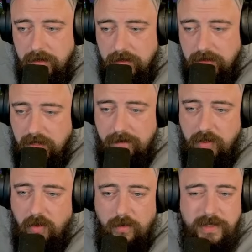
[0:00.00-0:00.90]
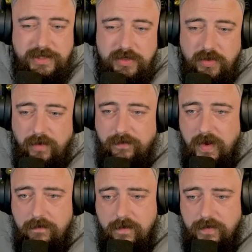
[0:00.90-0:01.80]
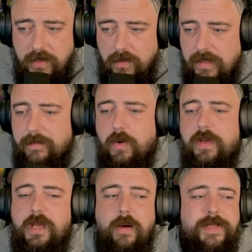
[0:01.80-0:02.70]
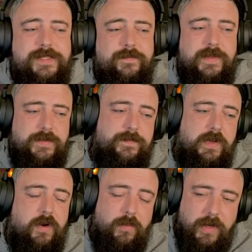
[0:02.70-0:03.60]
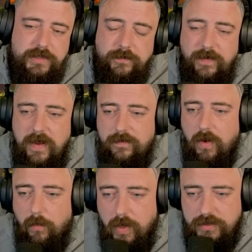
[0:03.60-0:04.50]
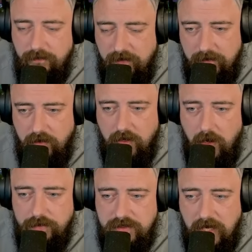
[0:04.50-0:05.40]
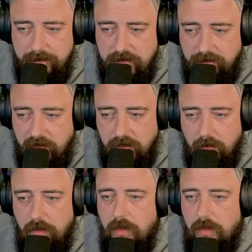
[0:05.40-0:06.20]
and let me know which is your favorite video. Let me know in the comments of this video what's your favorite and what's your favorite concept of video.